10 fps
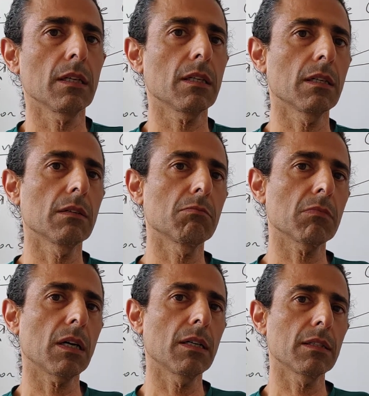
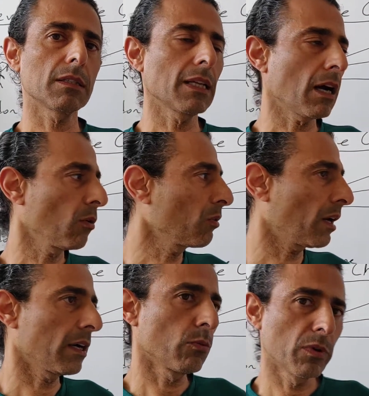And now
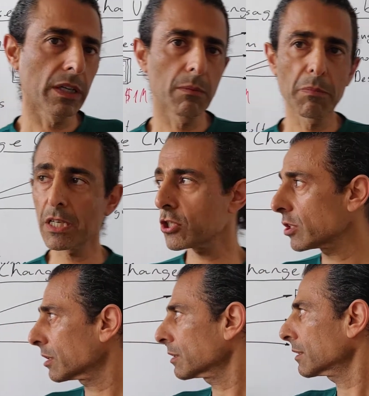I will
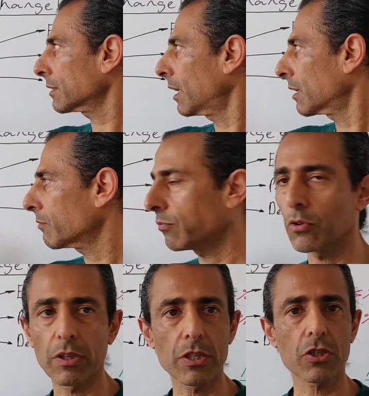measure the time
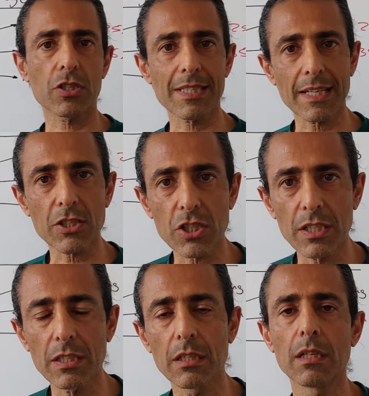for each
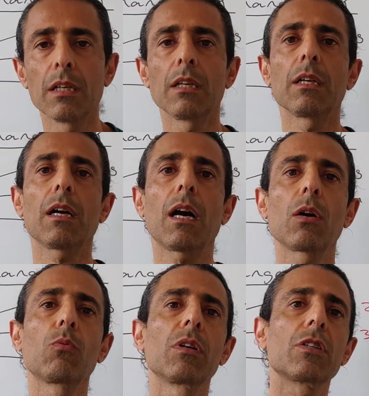session.
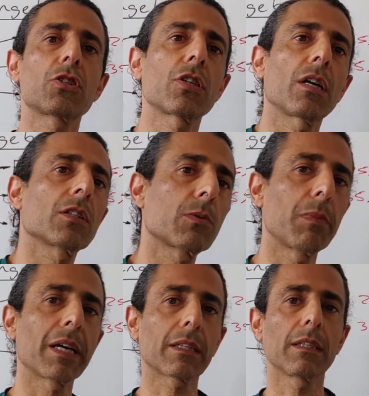I will charge
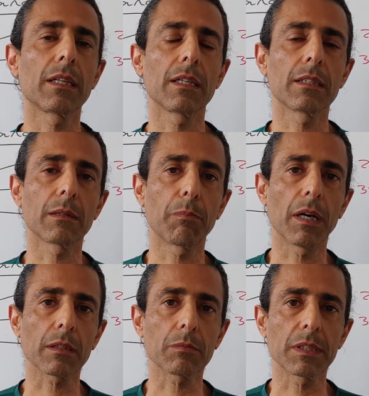back the
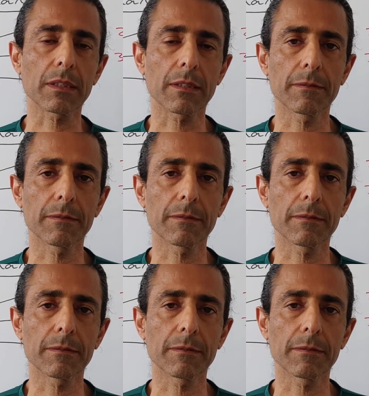department.